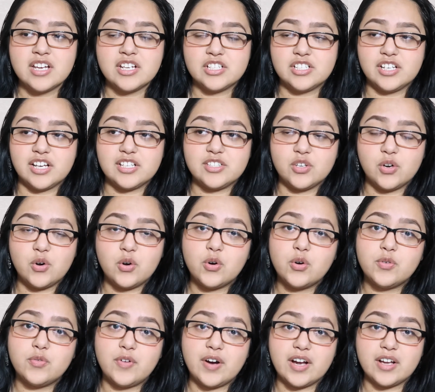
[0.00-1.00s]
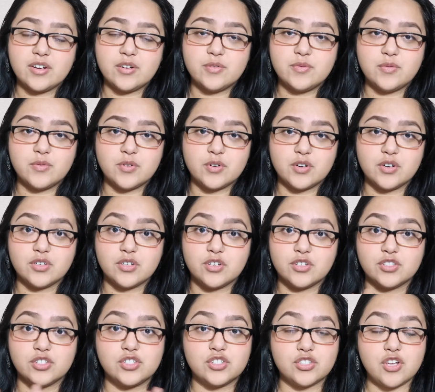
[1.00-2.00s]
She has a whole file for
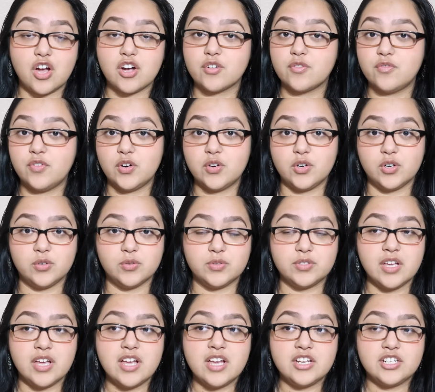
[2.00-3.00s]
her stock photos.